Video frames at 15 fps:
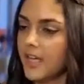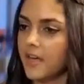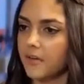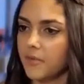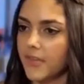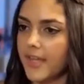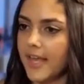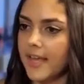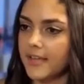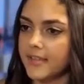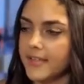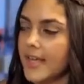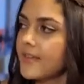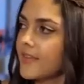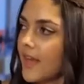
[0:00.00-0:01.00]
Yeah, well, they
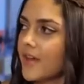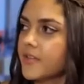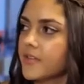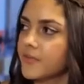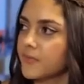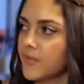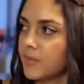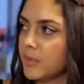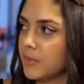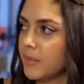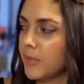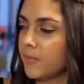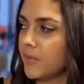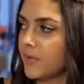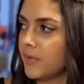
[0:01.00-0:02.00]
had 10,000 FEMA
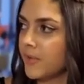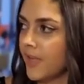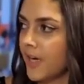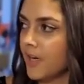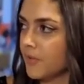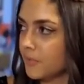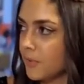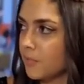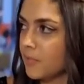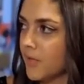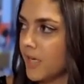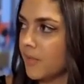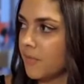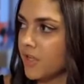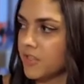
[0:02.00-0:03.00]
people there from
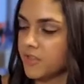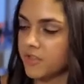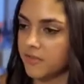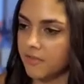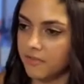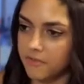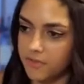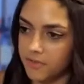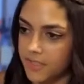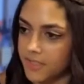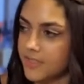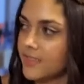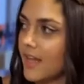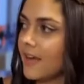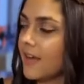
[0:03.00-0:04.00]
pretty much the
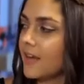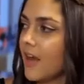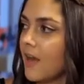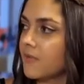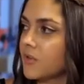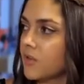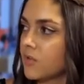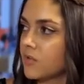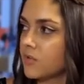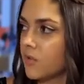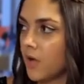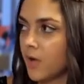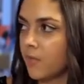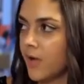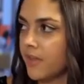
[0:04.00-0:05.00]
2nd mm -hmm. after the
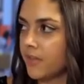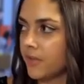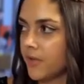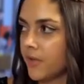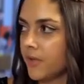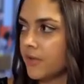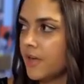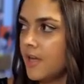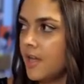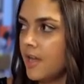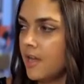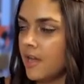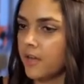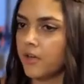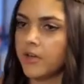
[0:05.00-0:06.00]
storm went through.
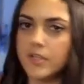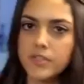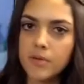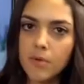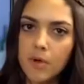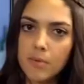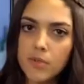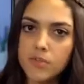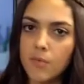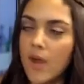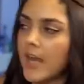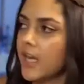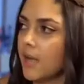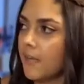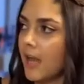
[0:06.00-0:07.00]
And Chris Cuomo's
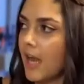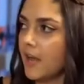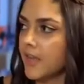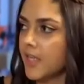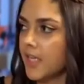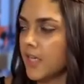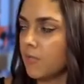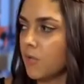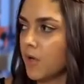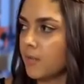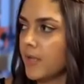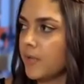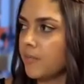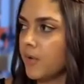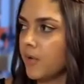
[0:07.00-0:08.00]
whining about how they needed more
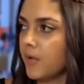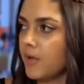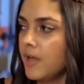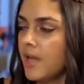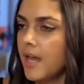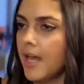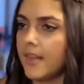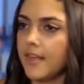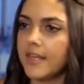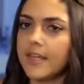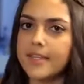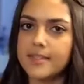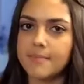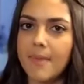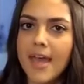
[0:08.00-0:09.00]
people right. and then
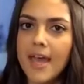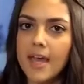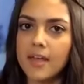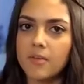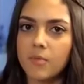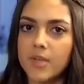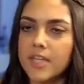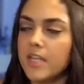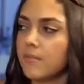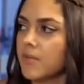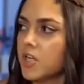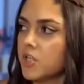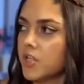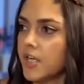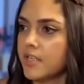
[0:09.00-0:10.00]
gets mad when the
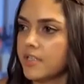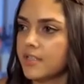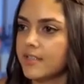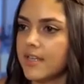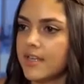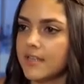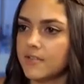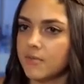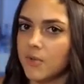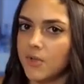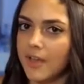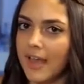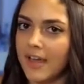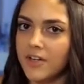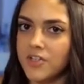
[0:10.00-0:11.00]
administration says,
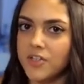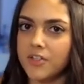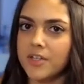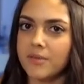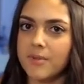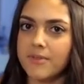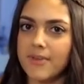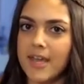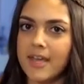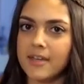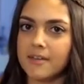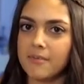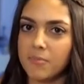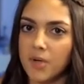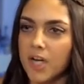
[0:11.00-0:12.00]
well, actually, we've
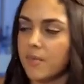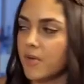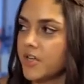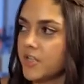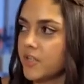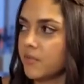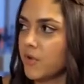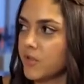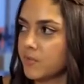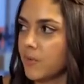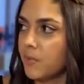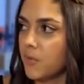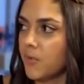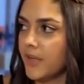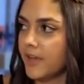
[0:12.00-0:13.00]
had pretty much the most
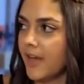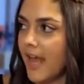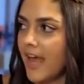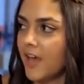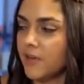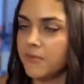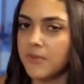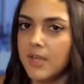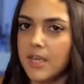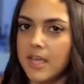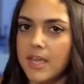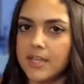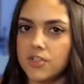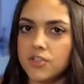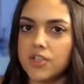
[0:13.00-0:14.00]
people we could have.
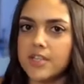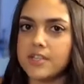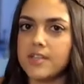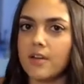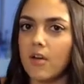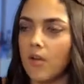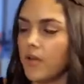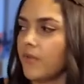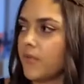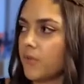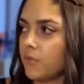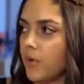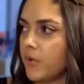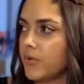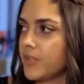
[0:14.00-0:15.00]
It's just that all of the
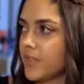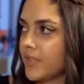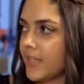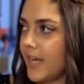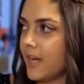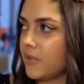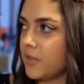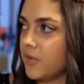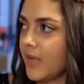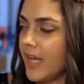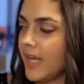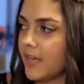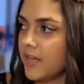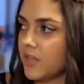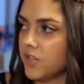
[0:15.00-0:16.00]
roads are down. You
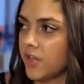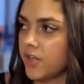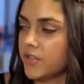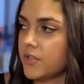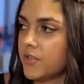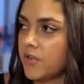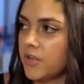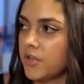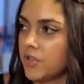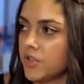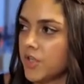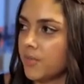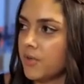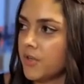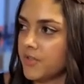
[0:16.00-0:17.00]
can't get trucks through to
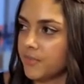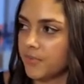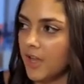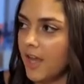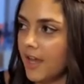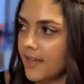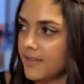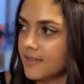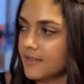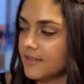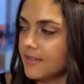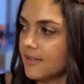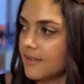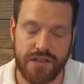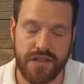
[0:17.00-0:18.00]
distribute supplies.
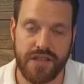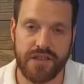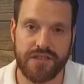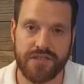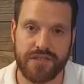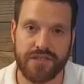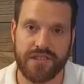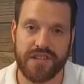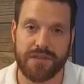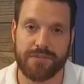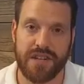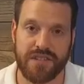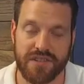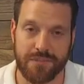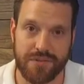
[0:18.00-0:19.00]
Needless to say, I'm
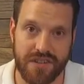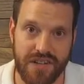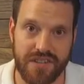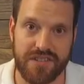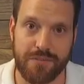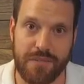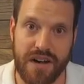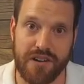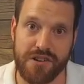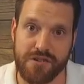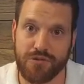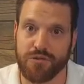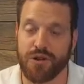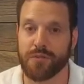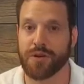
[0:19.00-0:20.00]
not surprised that Mario
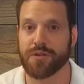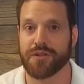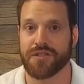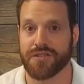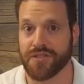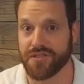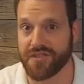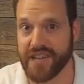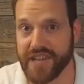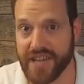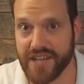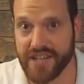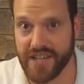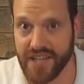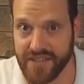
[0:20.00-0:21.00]
Cuomo is his
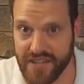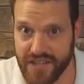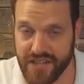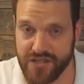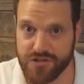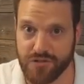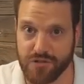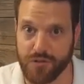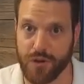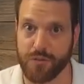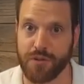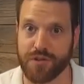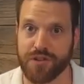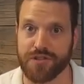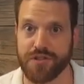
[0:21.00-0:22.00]
dad and that Andrew
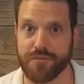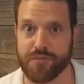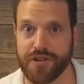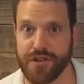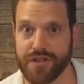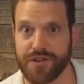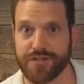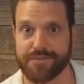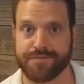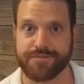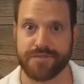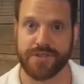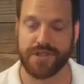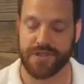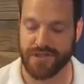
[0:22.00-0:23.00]
Cuomo is his brother.
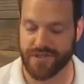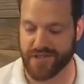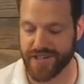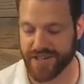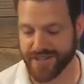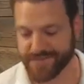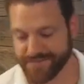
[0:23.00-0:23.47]
All right.